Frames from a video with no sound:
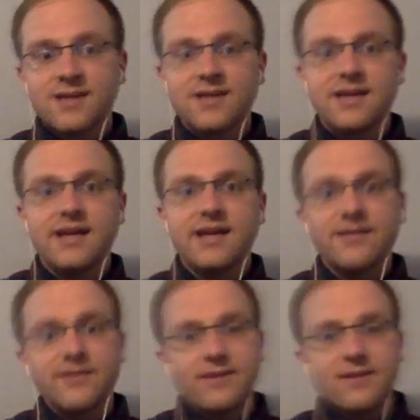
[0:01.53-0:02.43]
Hey
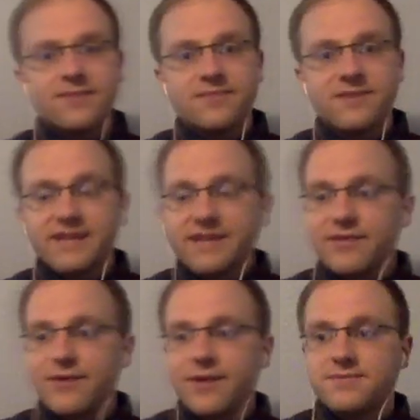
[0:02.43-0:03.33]
everyone, I'm going to give you
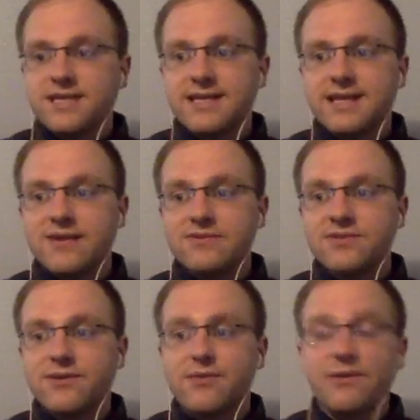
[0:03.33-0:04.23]
an update now.
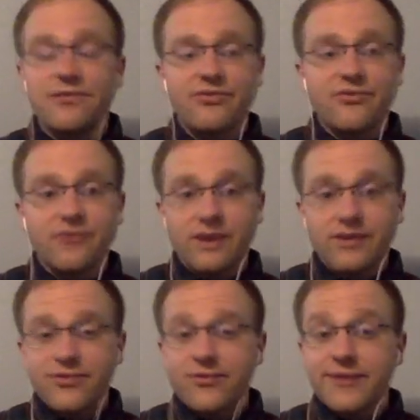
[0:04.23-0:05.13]
So about 3 or
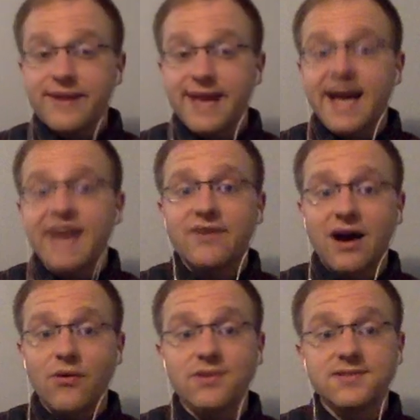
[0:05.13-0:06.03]
3.5
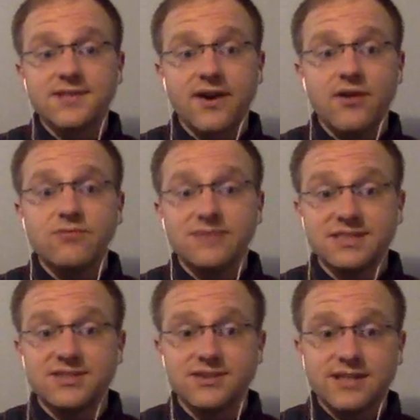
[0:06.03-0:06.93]
hours ago,
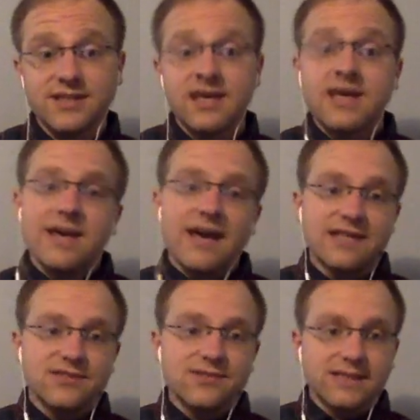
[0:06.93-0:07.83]
Moderna
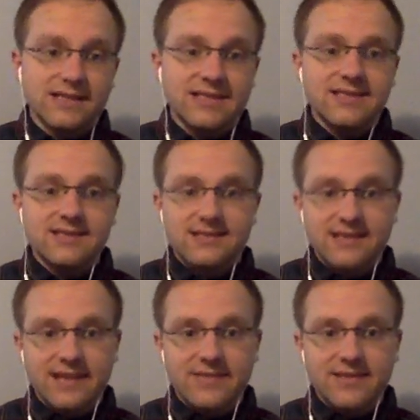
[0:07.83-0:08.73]
has released a
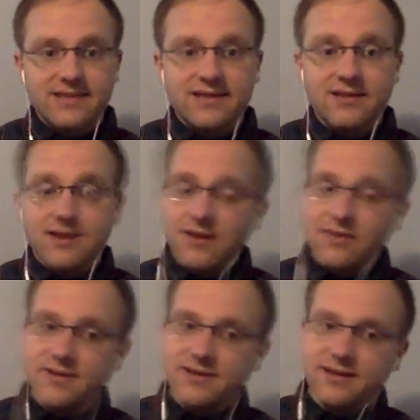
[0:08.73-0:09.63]
statement along
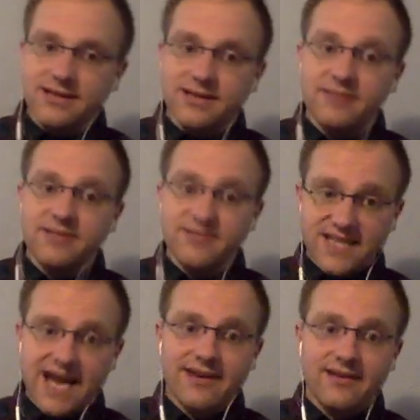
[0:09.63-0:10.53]
with a little bit of
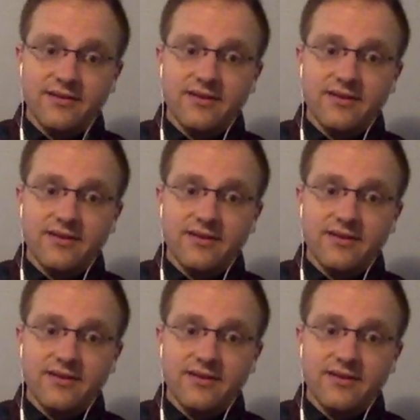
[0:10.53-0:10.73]
data